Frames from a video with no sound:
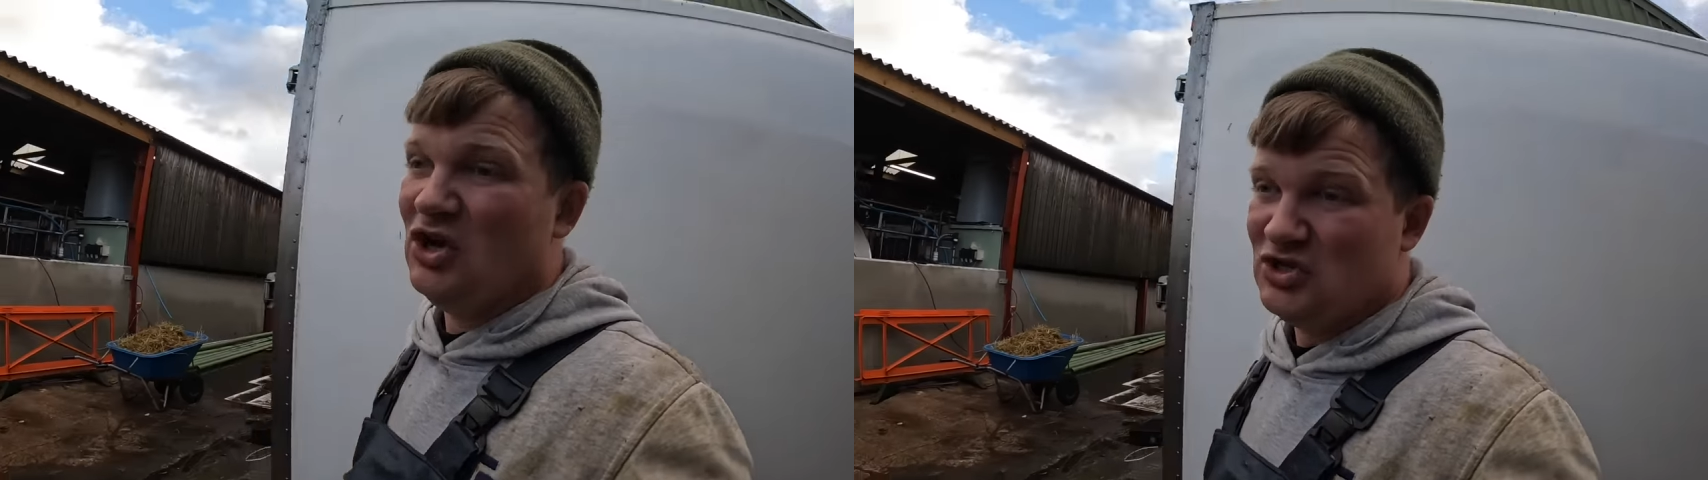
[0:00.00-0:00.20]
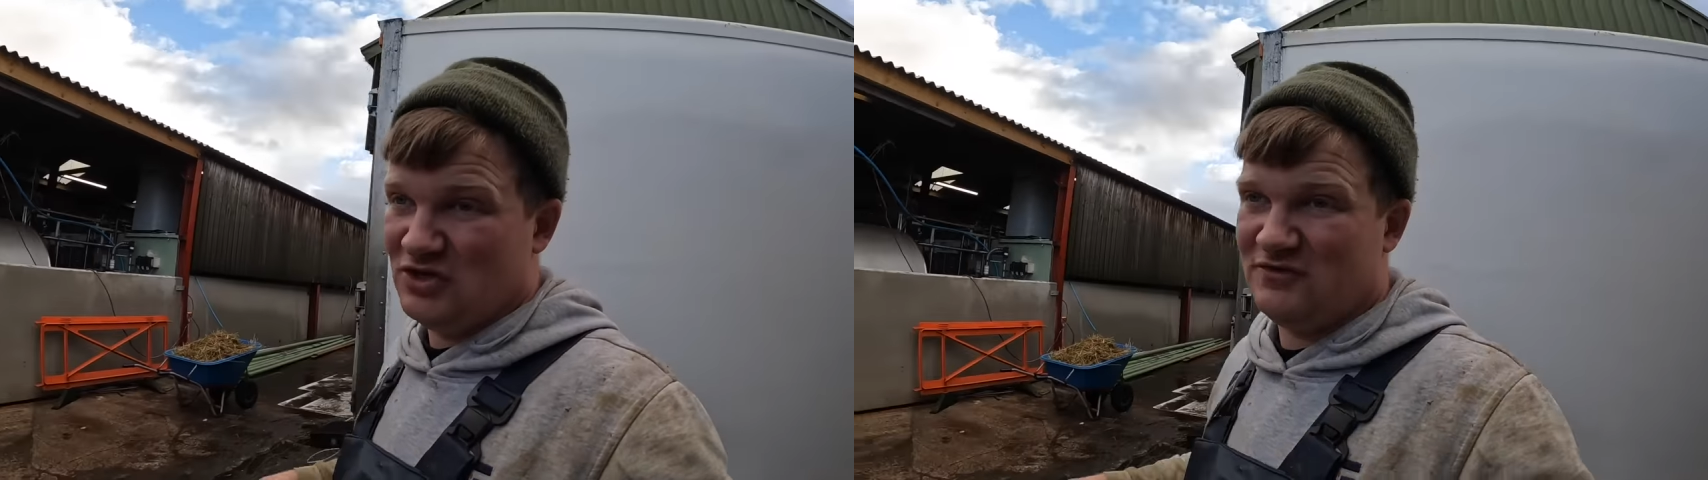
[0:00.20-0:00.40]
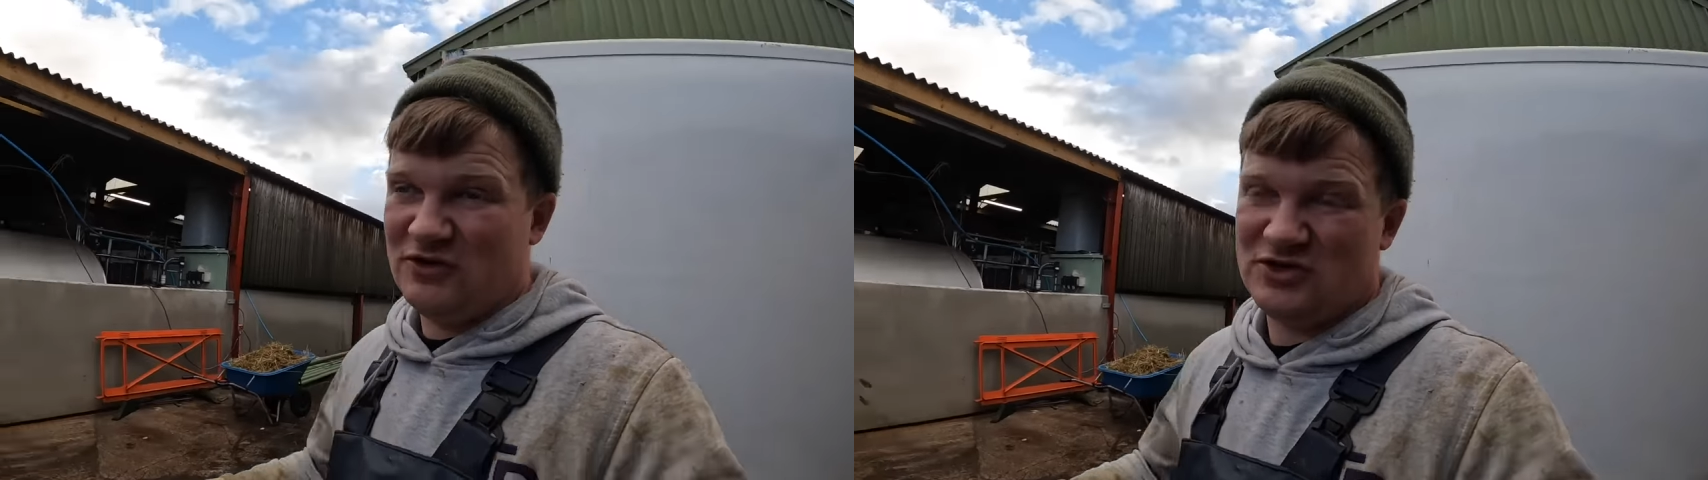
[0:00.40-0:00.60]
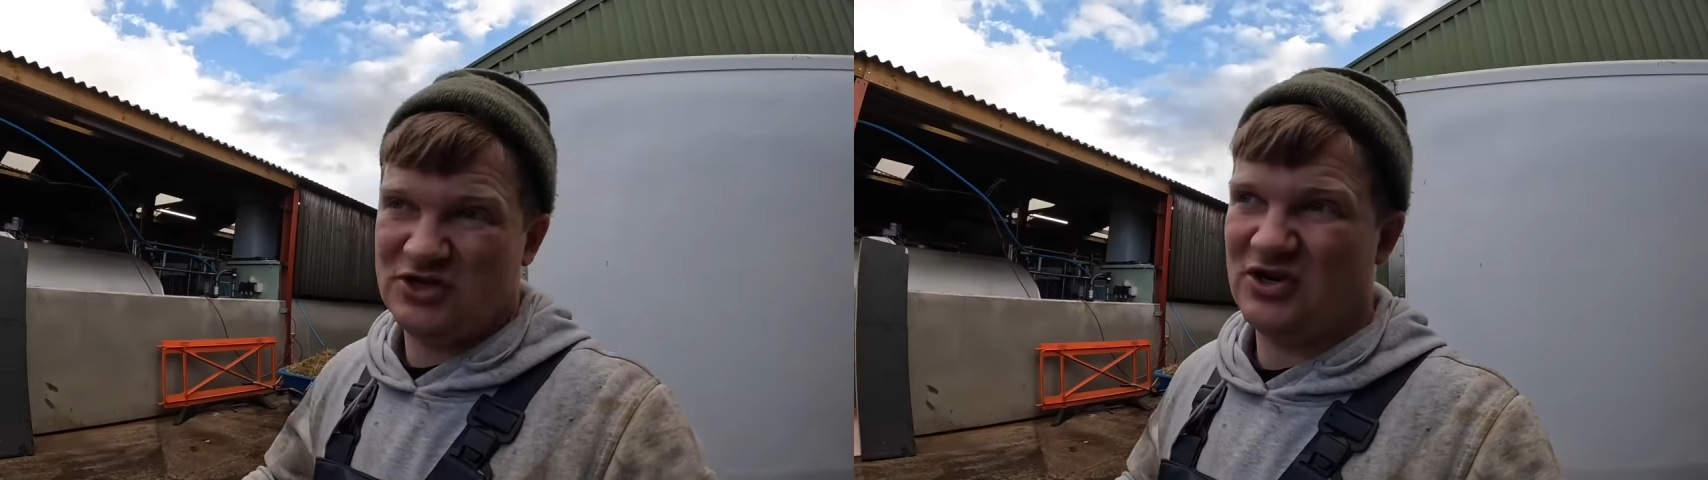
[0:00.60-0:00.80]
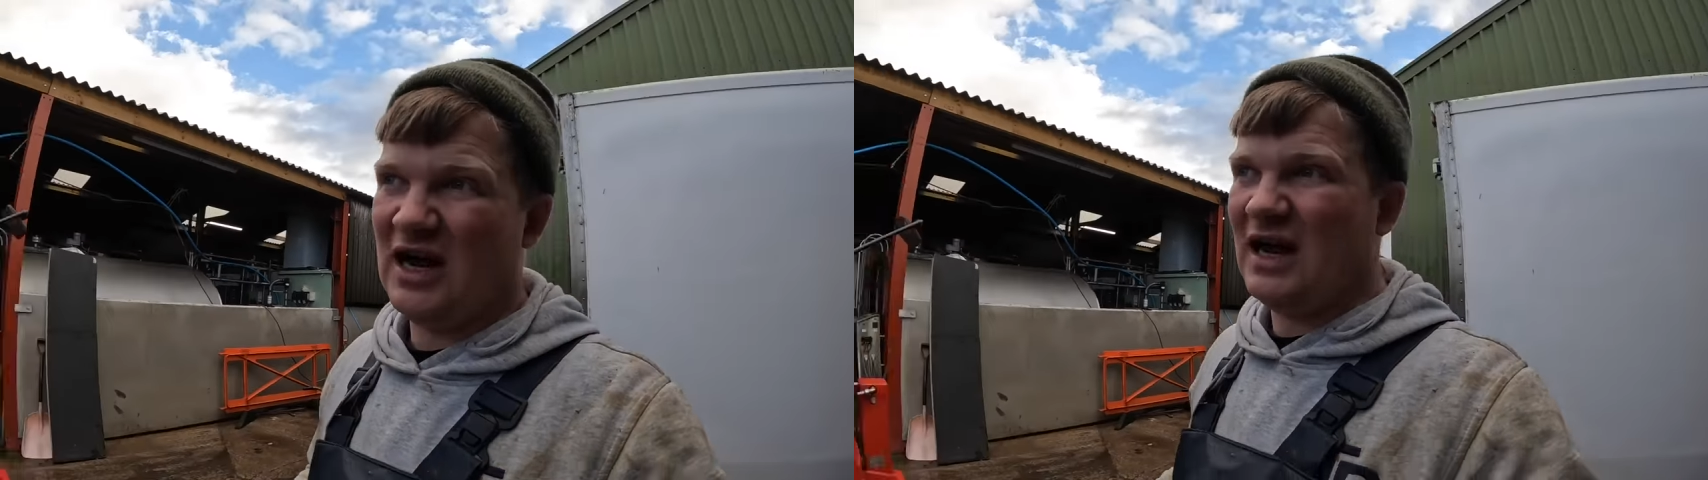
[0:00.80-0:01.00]
just for us to
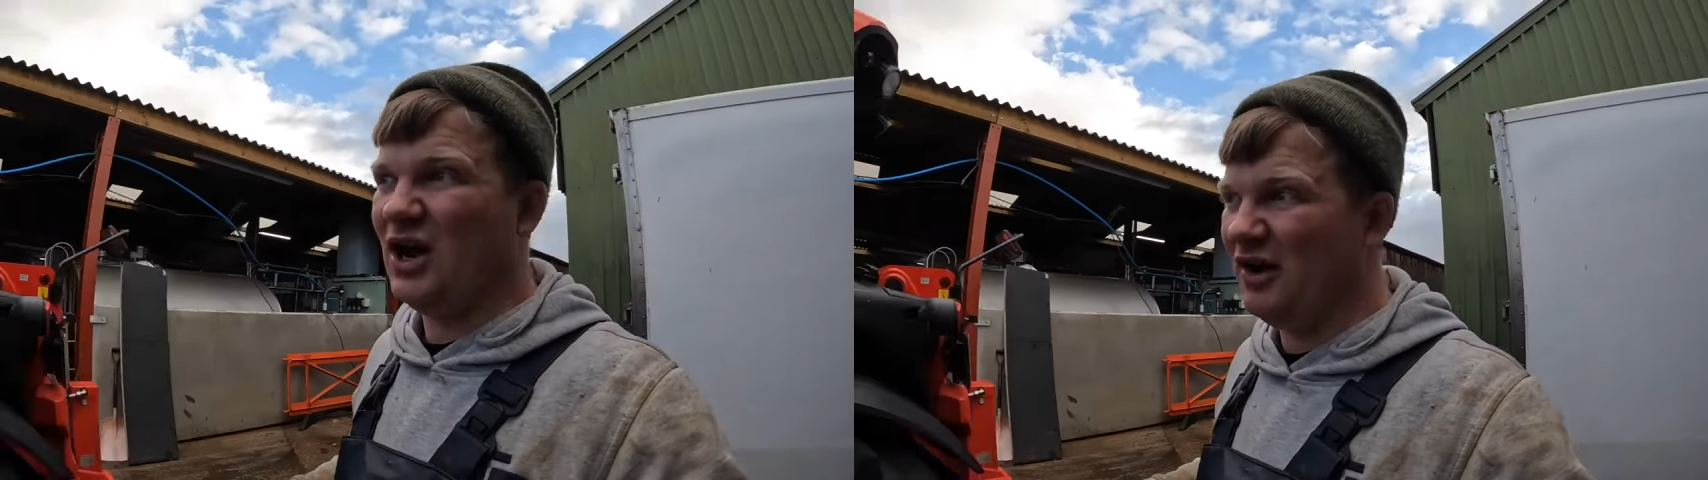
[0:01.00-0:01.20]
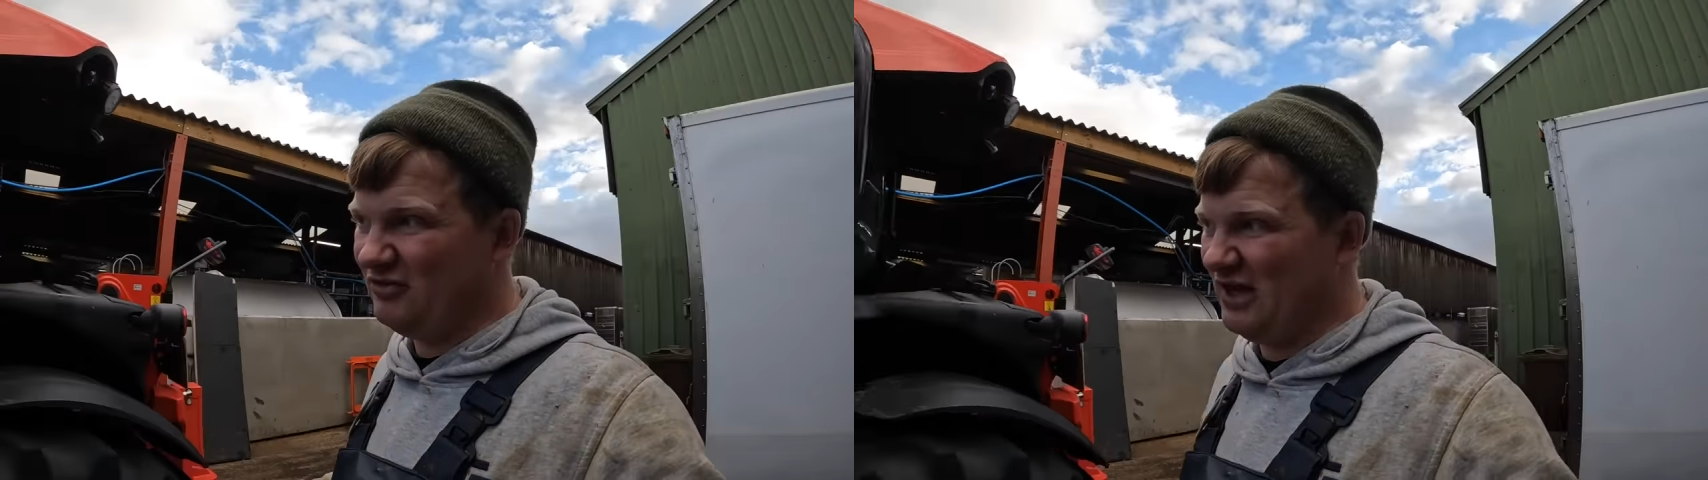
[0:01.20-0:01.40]
try off